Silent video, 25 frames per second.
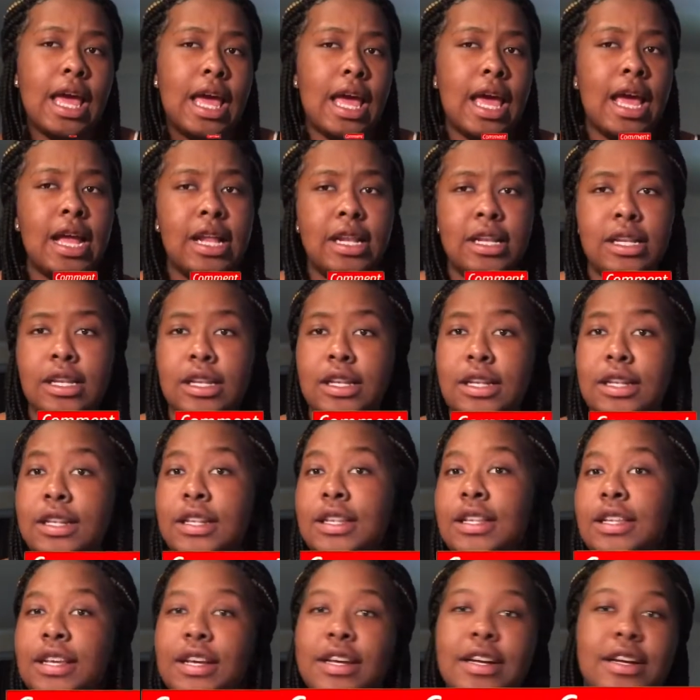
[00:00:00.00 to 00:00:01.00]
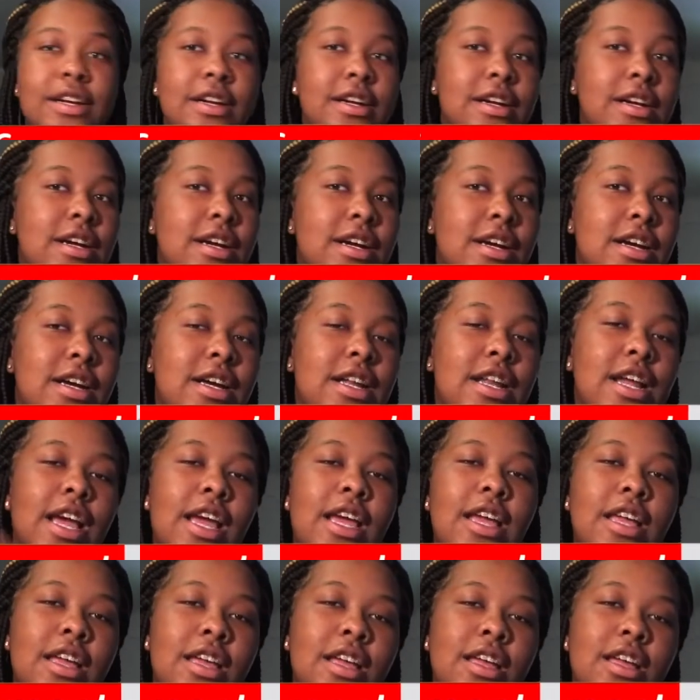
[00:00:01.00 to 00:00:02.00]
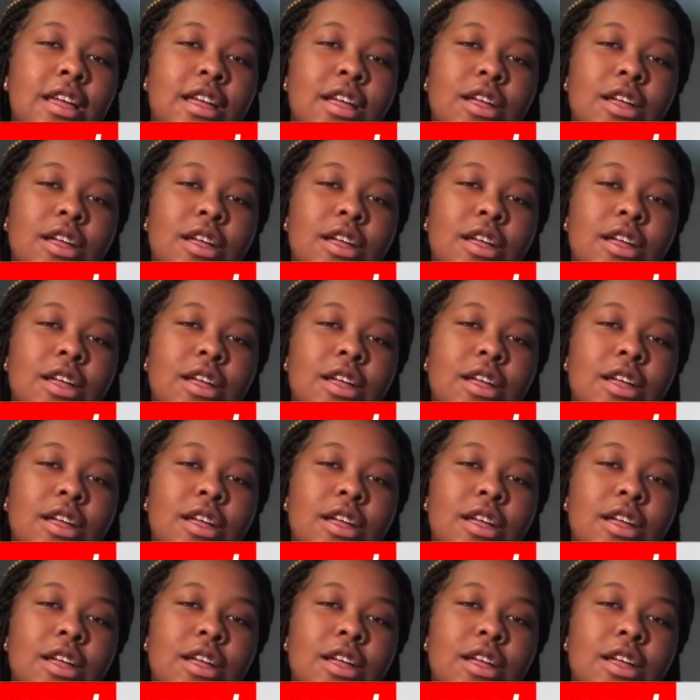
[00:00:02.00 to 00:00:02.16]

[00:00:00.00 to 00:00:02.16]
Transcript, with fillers: And today,